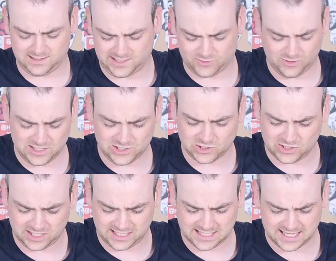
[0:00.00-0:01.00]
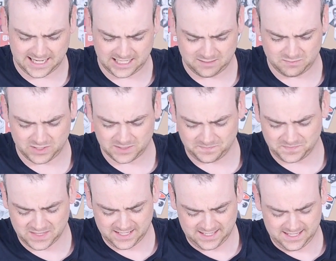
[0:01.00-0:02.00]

This really shouldn't need saying, but